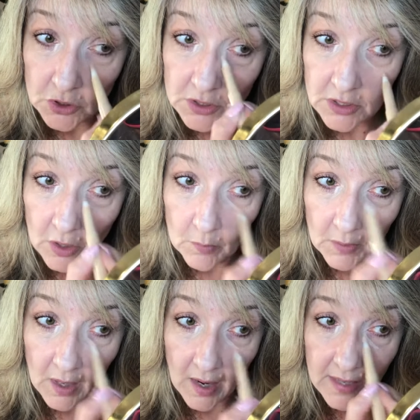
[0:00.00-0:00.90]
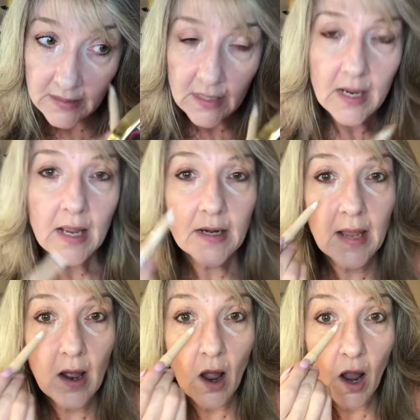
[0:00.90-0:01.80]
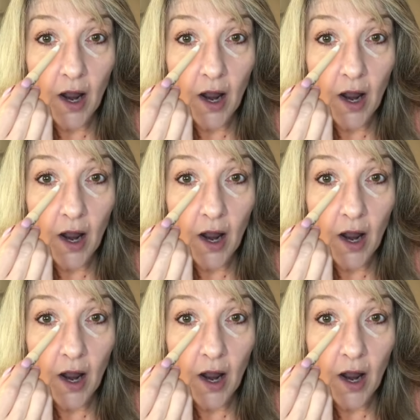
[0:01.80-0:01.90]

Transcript: just to help light. Now, I